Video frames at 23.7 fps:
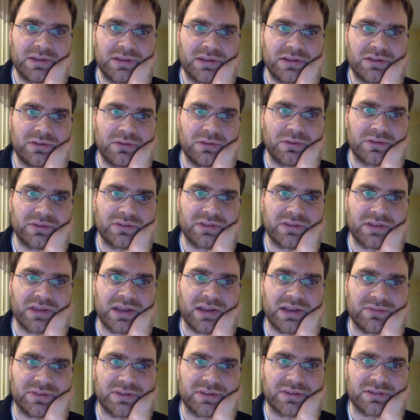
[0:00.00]
Notice I
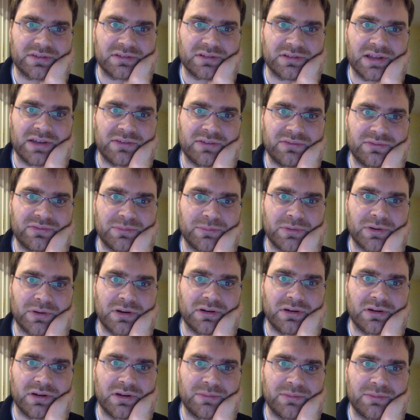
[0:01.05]
have this left bar up.